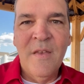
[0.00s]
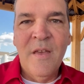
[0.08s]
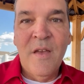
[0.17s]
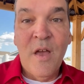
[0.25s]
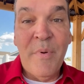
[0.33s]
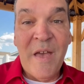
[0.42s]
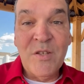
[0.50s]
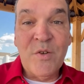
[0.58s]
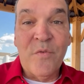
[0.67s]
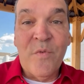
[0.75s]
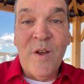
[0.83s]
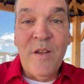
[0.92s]
A
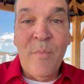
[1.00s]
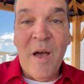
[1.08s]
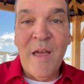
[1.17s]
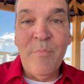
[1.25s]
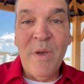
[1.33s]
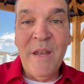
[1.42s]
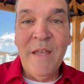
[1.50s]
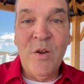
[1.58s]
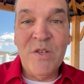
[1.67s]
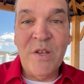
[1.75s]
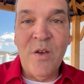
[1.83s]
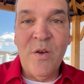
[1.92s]
pastor friend of mine many
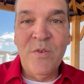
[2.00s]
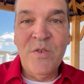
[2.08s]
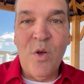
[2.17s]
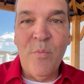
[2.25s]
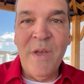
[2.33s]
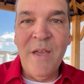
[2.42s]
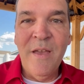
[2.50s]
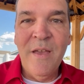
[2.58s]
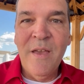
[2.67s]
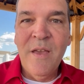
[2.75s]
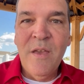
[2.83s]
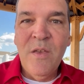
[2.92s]
years ago told me,
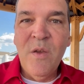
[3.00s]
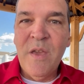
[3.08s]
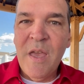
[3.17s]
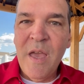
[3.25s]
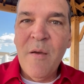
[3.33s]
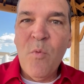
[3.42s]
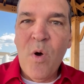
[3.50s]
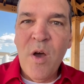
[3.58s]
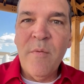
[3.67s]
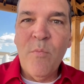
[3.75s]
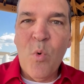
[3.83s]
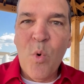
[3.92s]
you can't
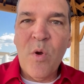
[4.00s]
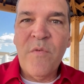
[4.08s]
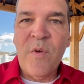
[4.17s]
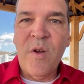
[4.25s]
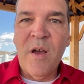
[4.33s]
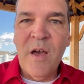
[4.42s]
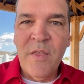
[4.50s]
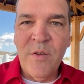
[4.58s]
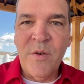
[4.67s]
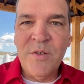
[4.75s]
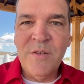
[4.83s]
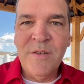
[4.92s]
want more for
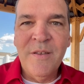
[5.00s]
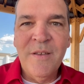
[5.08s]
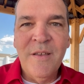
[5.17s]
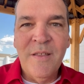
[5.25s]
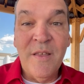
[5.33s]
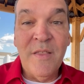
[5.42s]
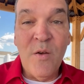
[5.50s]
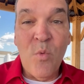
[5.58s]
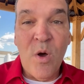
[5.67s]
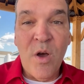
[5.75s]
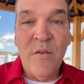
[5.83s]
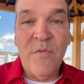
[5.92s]
others than they
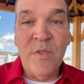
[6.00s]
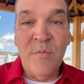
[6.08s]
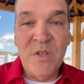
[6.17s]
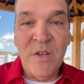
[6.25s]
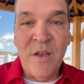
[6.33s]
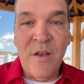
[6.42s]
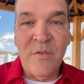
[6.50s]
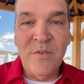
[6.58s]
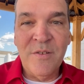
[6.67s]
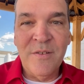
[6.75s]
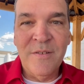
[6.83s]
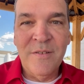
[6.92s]
want for
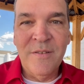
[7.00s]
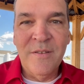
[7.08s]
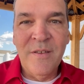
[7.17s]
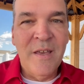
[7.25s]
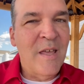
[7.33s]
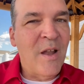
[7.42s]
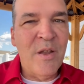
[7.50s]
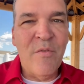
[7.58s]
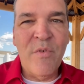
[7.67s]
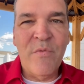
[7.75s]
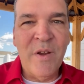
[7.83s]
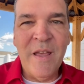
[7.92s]
themselves. And I'll
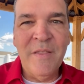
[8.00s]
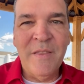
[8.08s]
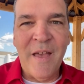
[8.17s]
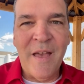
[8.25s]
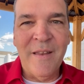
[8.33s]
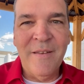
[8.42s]
never forget that.